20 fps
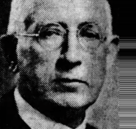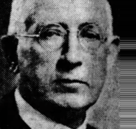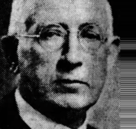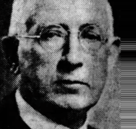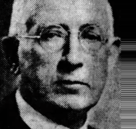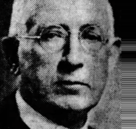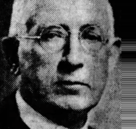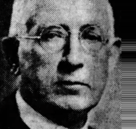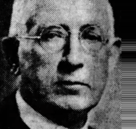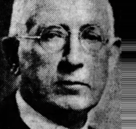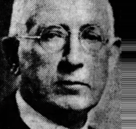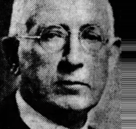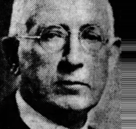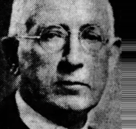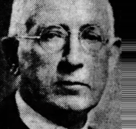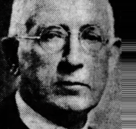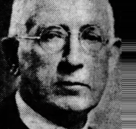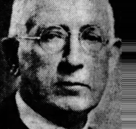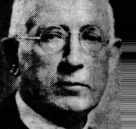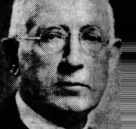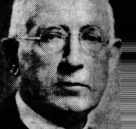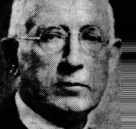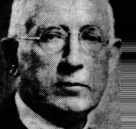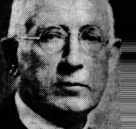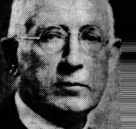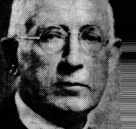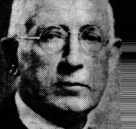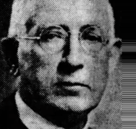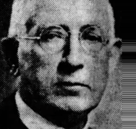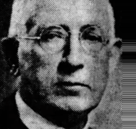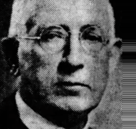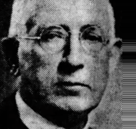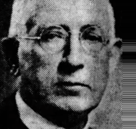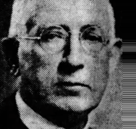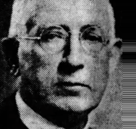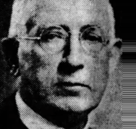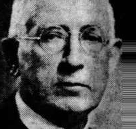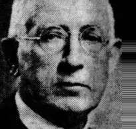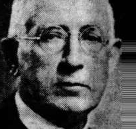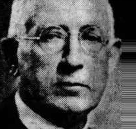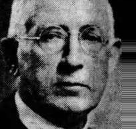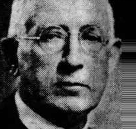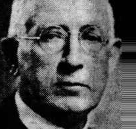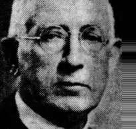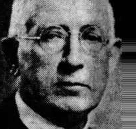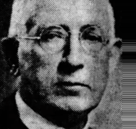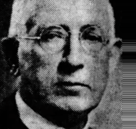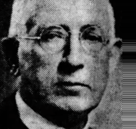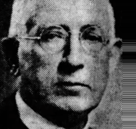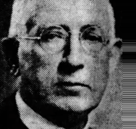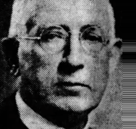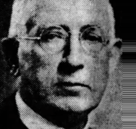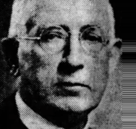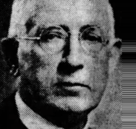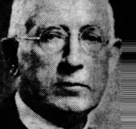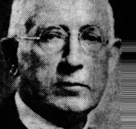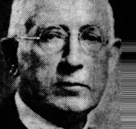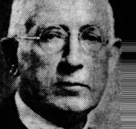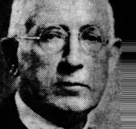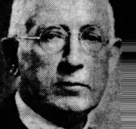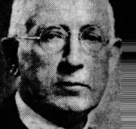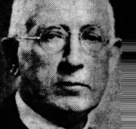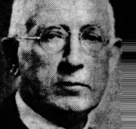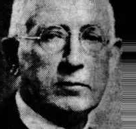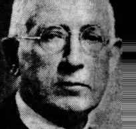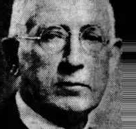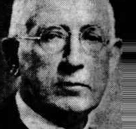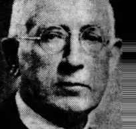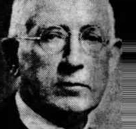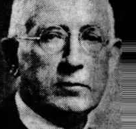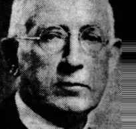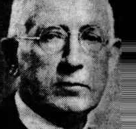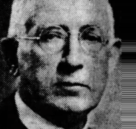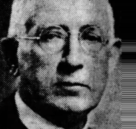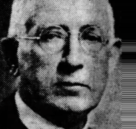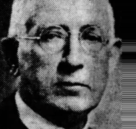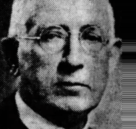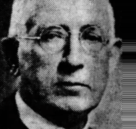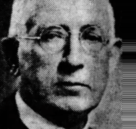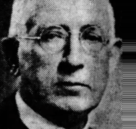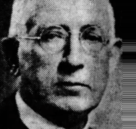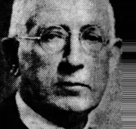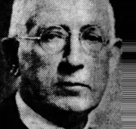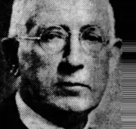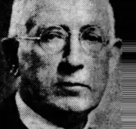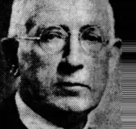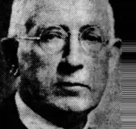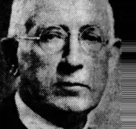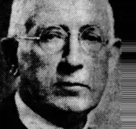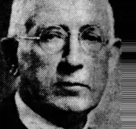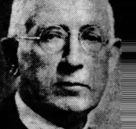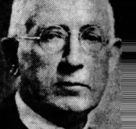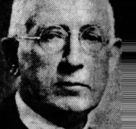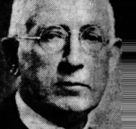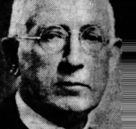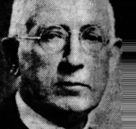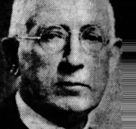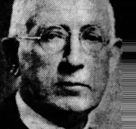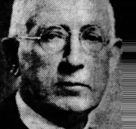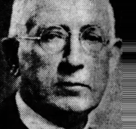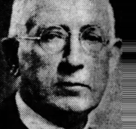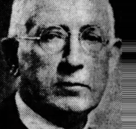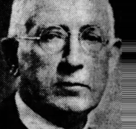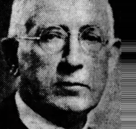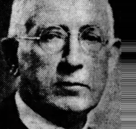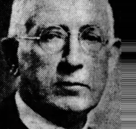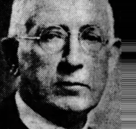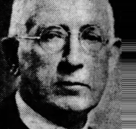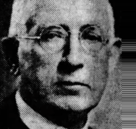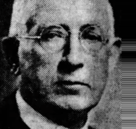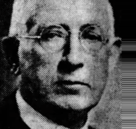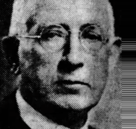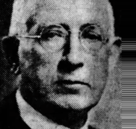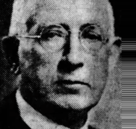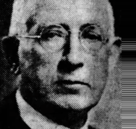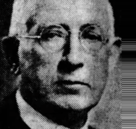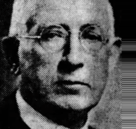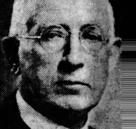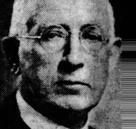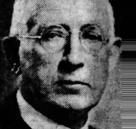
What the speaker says: (not speaking)